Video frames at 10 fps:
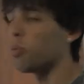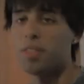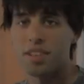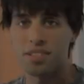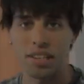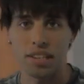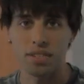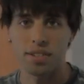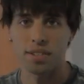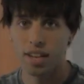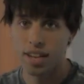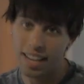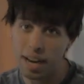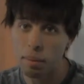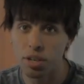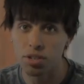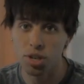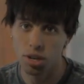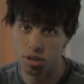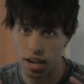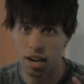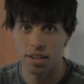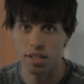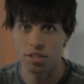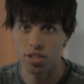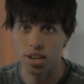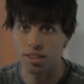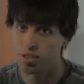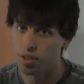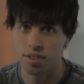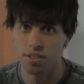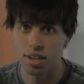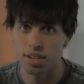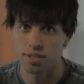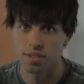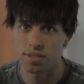win this easy. And I'm gonna show you how they can change all the settings